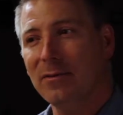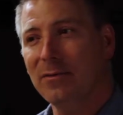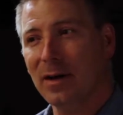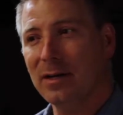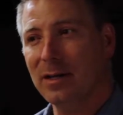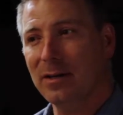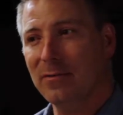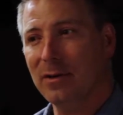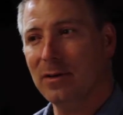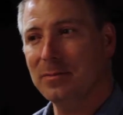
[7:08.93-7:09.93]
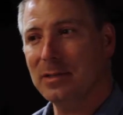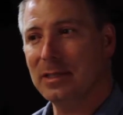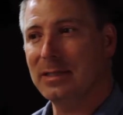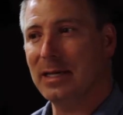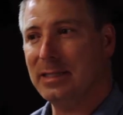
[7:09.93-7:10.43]
of undone films
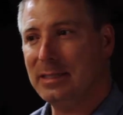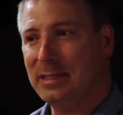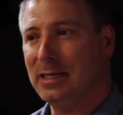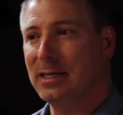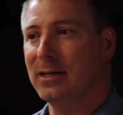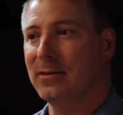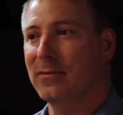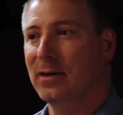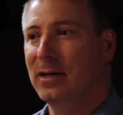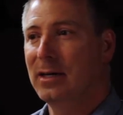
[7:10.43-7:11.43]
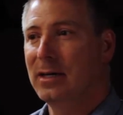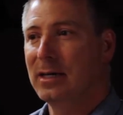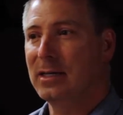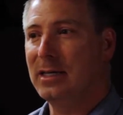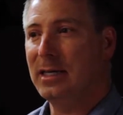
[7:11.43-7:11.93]
is the idea of
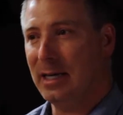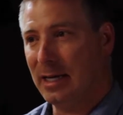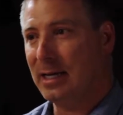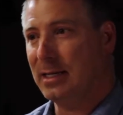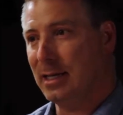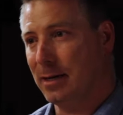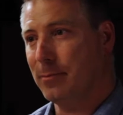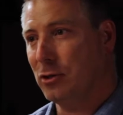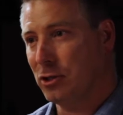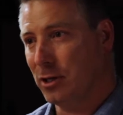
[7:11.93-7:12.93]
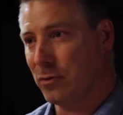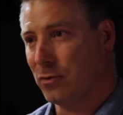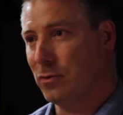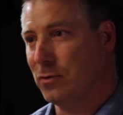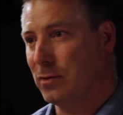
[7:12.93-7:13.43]
getting it done pushing
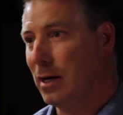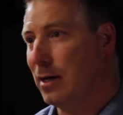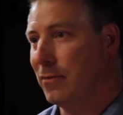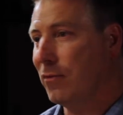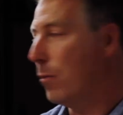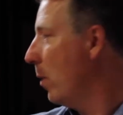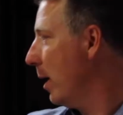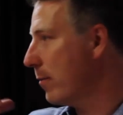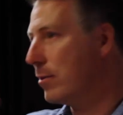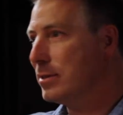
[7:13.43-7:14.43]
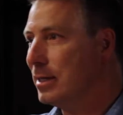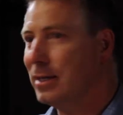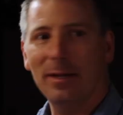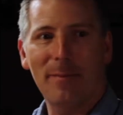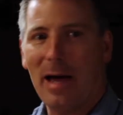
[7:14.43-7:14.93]
through of whatever's
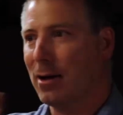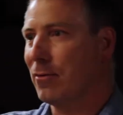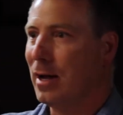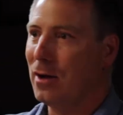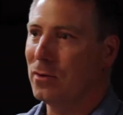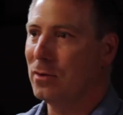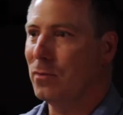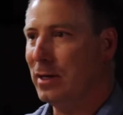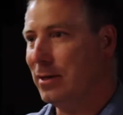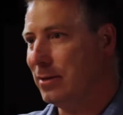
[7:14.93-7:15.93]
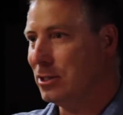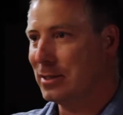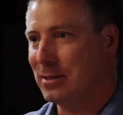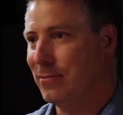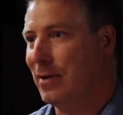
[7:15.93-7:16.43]
in the background we
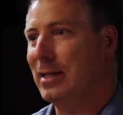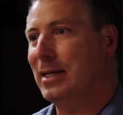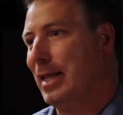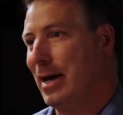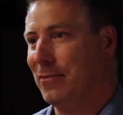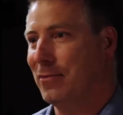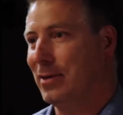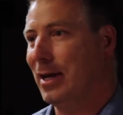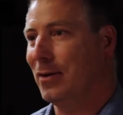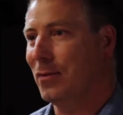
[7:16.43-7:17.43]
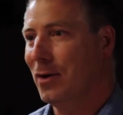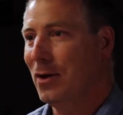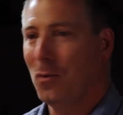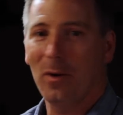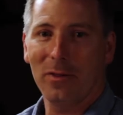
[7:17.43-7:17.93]
just finally left and
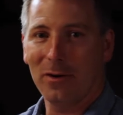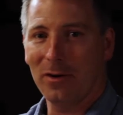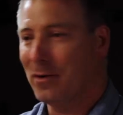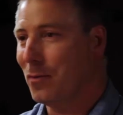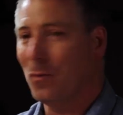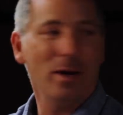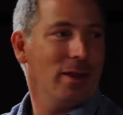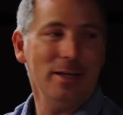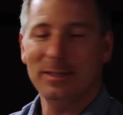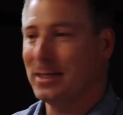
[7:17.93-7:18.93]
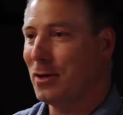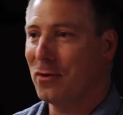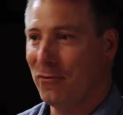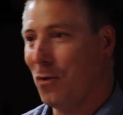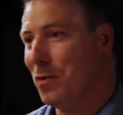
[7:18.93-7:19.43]
whether one of these is out
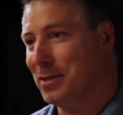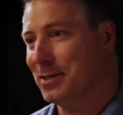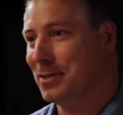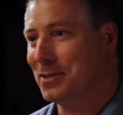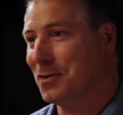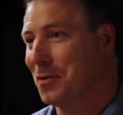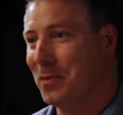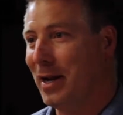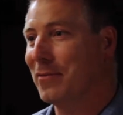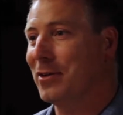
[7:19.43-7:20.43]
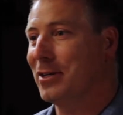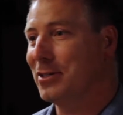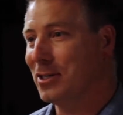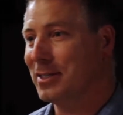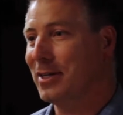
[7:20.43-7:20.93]
of focus or whatever you
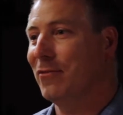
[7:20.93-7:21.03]
just